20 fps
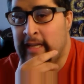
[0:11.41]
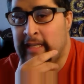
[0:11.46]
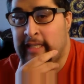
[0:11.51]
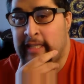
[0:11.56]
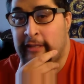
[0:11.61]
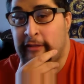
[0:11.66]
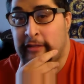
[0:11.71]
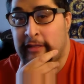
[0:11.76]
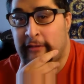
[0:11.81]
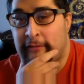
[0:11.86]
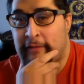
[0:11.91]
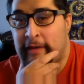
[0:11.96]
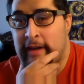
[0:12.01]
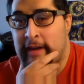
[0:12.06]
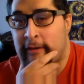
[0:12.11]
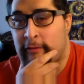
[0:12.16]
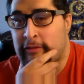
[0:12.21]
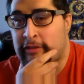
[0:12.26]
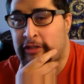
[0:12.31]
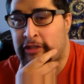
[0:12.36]
seriously
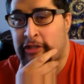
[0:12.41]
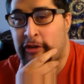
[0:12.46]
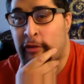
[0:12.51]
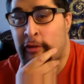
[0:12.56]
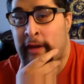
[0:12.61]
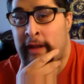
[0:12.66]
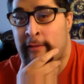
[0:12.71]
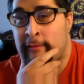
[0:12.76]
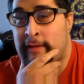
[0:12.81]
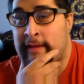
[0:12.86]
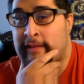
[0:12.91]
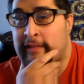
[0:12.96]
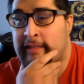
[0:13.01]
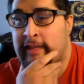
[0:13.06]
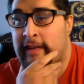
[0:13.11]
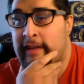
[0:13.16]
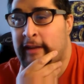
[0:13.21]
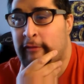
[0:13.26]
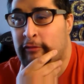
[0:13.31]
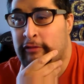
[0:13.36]
thought he was joking when he
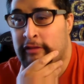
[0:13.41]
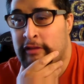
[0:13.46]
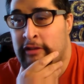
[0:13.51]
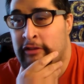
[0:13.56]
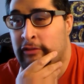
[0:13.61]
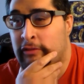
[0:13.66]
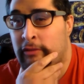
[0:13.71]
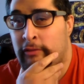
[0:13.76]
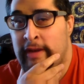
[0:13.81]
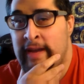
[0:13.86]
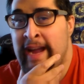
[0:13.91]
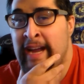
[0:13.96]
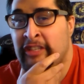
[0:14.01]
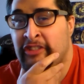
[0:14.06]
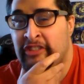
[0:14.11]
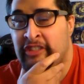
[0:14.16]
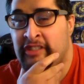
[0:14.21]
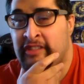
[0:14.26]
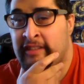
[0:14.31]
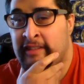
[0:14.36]
said he was going to do a
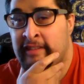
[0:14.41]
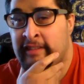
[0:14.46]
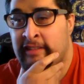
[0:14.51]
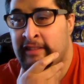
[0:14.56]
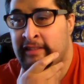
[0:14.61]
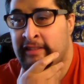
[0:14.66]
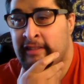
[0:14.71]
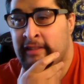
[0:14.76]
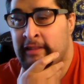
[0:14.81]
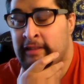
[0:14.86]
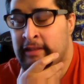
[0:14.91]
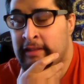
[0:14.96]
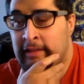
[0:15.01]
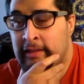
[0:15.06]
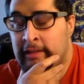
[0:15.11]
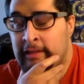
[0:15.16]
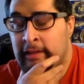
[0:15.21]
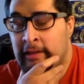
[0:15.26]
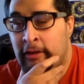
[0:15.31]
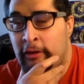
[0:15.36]
reaction to this.
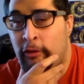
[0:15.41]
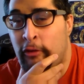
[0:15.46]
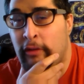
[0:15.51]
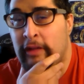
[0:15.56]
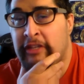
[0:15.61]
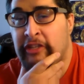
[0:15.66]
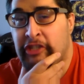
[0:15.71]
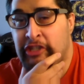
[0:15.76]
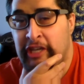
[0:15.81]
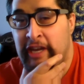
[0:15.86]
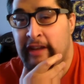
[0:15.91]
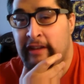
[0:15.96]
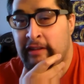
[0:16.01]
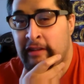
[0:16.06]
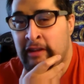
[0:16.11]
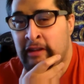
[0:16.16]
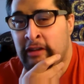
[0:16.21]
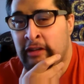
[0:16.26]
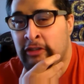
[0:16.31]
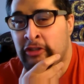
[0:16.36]
Holy
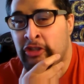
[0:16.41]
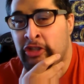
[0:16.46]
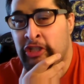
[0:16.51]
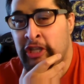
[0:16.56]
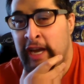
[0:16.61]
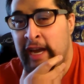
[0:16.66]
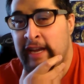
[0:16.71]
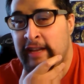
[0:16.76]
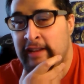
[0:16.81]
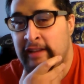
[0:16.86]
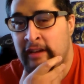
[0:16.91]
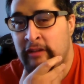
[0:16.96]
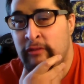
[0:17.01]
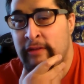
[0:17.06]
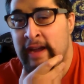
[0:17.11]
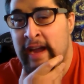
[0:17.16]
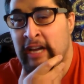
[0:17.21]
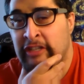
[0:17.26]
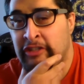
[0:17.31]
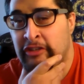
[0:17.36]
shit, Shay did a
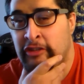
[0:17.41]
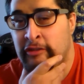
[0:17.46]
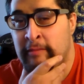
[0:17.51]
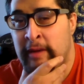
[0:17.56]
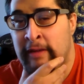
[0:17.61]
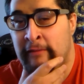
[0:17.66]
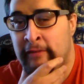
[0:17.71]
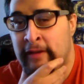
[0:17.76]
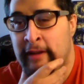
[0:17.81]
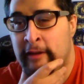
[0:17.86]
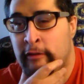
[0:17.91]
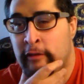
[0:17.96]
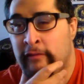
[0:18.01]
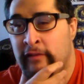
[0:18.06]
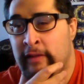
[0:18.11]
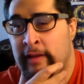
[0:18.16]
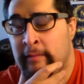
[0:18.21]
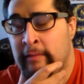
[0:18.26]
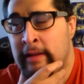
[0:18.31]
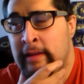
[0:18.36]
reaction to my video
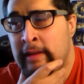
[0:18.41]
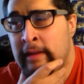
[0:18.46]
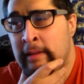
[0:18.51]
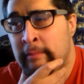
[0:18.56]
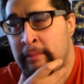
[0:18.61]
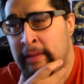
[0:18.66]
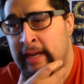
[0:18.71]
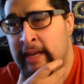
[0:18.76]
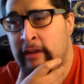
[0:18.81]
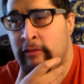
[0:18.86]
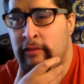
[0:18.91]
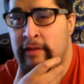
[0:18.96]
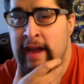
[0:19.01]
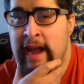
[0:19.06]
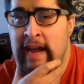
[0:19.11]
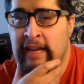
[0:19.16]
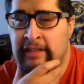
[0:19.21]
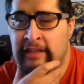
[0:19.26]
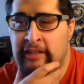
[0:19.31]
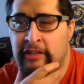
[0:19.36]
of me
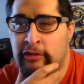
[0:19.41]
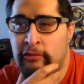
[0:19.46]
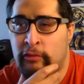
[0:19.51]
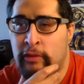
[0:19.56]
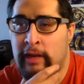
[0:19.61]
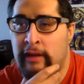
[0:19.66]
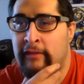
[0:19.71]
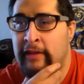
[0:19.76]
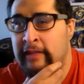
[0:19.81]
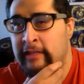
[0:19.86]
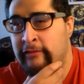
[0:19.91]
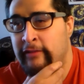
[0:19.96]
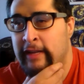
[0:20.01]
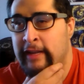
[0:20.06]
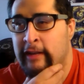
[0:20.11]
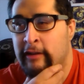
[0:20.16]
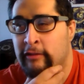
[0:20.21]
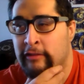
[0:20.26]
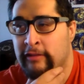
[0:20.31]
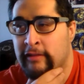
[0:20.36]
reacting to one of his
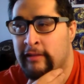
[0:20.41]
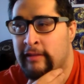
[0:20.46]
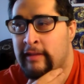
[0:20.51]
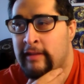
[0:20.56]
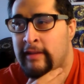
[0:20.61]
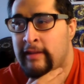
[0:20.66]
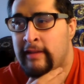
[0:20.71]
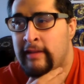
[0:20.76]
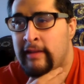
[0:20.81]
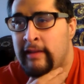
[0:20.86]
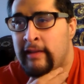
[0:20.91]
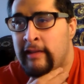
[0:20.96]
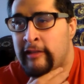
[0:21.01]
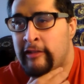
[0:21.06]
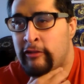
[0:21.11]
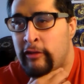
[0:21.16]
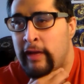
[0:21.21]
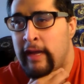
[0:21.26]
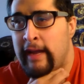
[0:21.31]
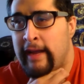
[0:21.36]
videos.
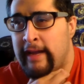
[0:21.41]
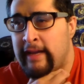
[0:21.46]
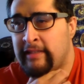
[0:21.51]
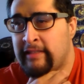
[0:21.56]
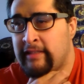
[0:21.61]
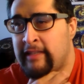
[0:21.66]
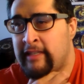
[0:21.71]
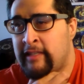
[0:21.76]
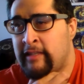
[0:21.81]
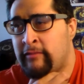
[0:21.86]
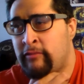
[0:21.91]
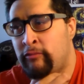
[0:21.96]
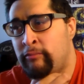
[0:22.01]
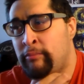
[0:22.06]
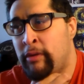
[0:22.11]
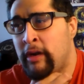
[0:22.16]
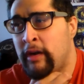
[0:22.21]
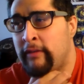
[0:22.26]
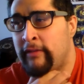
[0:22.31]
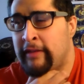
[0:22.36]
So I guess it's
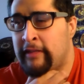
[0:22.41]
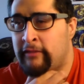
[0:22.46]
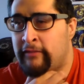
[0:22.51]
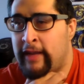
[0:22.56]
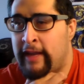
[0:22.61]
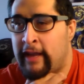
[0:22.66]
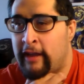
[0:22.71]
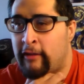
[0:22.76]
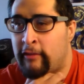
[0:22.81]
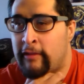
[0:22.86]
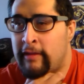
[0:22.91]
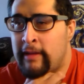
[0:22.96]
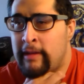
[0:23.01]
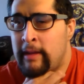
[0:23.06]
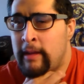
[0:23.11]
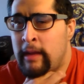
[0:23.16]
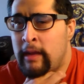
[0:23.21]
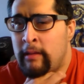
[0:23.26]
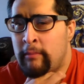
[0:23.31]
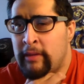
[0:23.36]
part of his video.
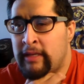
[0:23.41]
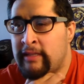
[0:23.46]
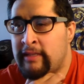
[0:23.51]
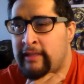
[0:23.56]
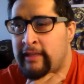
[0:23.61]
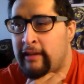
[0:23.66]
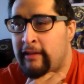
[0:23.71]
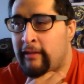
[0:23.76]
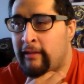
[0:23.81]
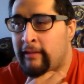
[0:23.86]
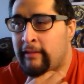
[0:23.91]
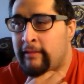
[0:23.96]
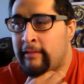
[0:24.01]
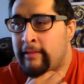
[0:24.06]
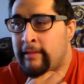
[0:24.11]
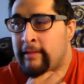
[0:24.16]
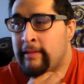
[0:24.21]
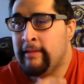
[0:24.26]
But still,